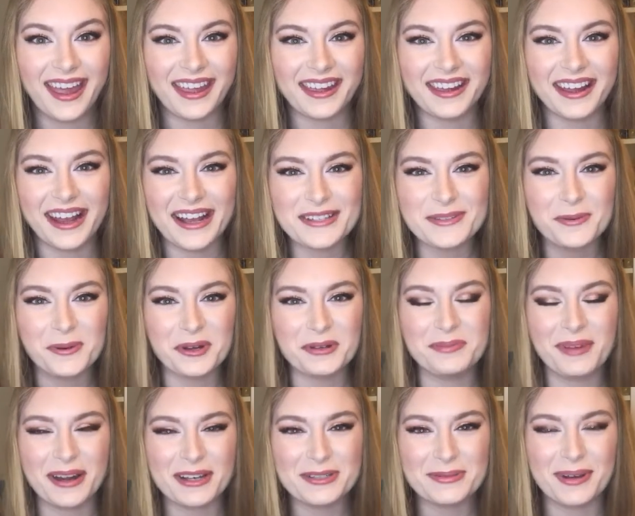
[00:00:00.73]
Hey guys,
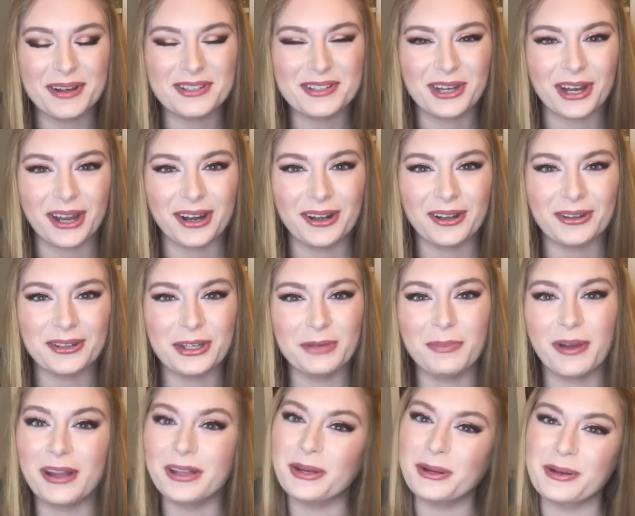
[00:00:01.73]
welcome back to my channel. You
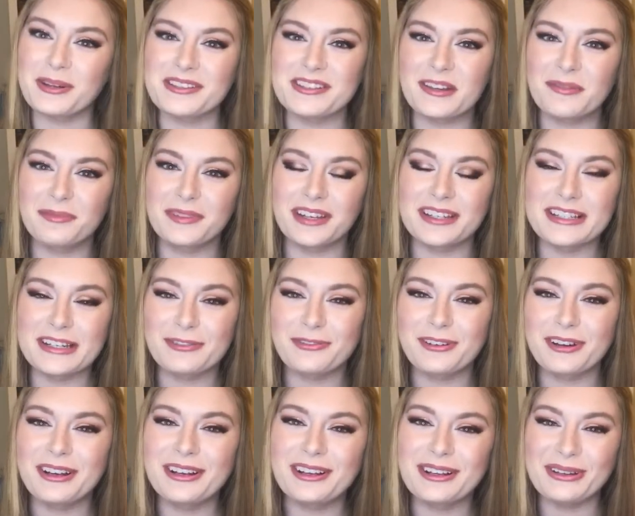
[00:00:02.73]
might notice something
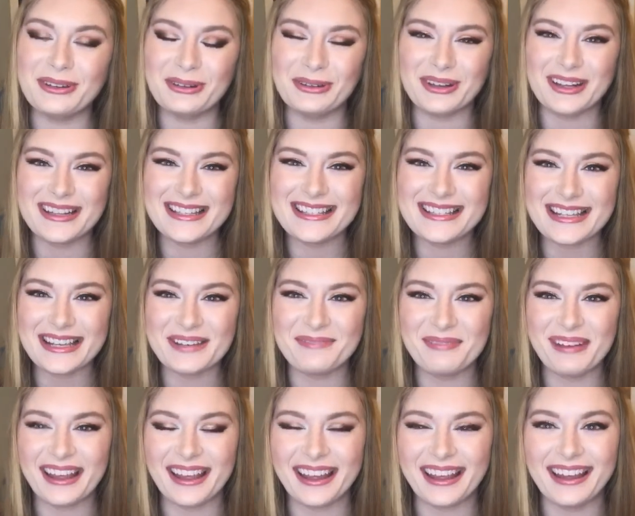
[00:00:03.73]
different. You can see
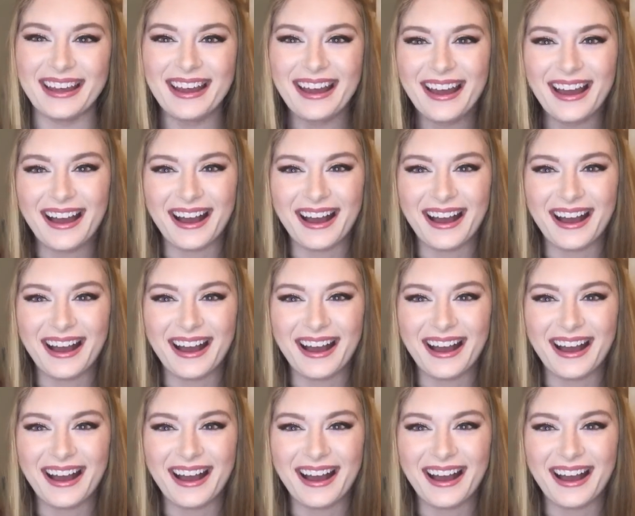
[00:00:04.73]
me.